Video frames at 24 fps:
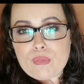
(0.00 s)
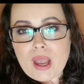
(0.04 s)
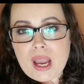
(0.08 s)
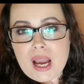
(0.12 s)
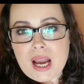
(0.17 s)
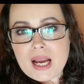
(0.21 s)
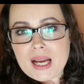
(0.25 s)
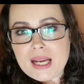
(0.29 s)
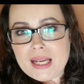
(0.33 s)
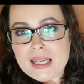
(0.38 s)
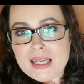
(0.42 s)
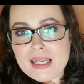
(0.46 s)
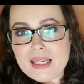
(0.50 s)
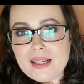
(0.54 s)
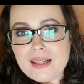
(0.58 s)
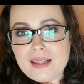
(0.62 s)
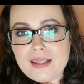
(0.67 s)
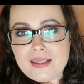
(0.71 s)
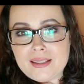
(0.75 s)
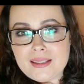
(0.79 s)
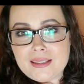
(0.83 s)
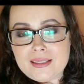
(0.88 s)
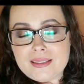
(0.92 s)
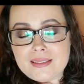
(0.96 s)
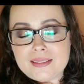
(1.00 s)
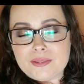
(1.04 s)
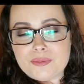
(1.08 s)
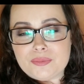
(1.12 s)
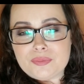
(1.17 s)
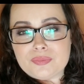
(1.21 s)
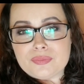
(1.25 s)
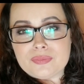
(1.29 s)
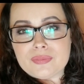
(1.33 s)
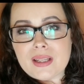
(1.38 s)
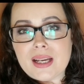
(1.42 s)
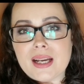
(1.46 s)

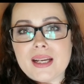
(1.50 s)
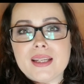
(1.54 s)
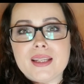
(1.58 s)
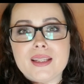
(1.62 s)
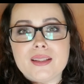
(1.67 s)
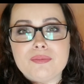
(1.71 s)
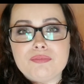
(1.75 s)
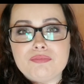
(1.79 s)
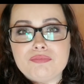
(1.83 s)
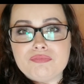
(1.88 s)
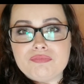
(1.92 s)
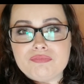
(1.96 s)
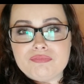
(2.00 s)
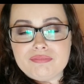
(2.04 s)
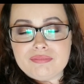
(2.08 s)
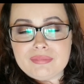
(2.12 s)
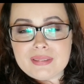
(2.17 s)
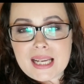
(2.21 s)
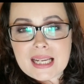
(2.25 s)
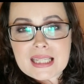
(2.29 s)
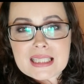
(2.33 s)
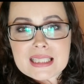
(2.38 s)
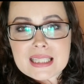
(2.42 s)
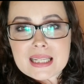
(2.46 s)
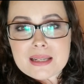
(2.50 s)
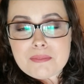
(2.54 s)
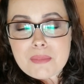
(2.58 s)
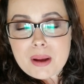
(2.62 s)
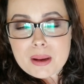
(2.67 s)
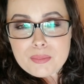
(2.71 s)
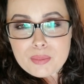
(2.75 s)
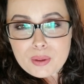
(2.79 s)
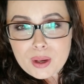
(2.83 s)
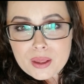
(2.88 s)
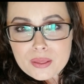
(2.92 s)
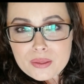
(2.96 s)
I texted
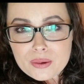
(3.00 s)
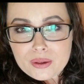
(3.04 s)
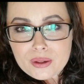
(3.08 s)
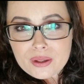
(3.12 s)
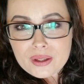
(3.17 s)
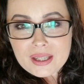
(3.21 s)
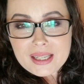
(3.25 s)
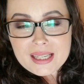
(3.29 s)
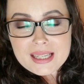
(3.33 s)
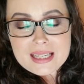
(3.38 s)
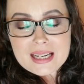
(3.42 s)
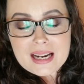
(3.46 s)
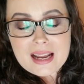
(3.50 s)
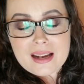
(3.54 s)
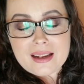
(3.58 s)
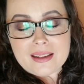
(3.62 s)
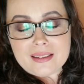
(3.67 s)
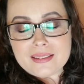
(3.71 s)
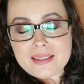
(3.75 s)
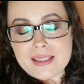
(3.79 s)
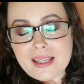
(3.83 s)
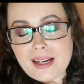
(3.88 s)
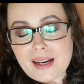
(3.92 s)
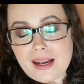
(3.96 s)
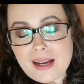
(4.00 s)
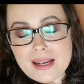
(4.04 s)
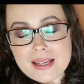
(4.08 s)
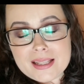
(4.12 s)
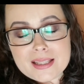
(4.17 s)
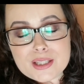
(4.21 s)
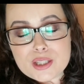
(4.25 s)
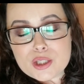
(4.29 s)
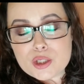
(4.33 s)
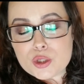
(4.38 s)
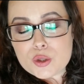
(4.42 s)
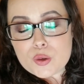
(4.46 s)
my brother, and yeah,
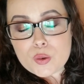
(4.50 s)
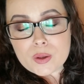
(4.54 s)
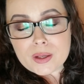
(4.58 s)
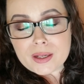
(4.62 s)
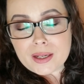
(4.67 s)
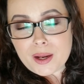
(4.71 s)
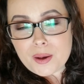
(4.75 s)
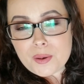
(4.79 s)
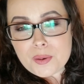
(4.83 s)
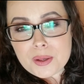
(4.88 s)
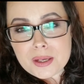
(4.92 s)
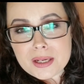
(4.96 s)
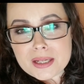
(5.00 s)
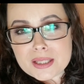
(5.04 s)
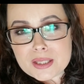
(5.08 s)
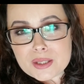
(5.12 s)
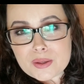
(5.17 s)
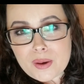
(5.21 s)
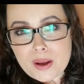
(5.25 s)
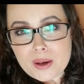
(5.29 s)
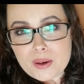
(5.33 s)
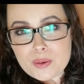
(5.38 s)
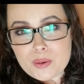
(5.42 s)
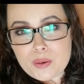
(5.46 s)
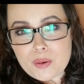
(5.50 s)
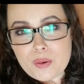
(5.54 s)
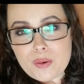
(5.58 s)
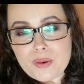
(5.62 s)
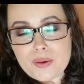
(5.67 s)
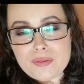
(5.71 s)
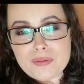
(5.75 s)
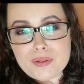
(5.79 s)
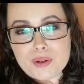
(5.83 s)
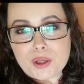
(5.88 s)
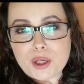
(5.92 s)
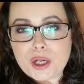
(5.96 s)
it's short notice, so I don't know
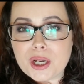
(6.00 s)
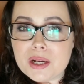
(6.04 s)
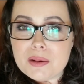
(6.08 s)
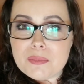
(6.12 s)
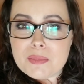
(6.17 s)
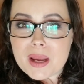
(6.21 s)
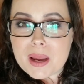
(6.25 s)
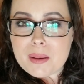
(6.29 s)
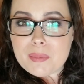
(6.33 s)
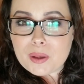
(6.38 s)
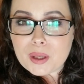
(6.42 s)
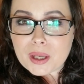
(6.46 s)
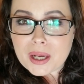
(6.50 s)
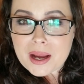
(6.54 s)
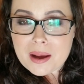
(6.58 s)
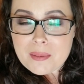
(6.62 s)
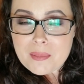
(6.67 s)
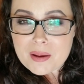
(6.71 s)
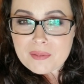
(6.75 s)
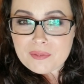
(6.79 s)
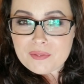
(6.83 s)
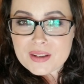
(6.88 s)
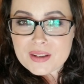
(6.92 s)
if they're going to be able to come and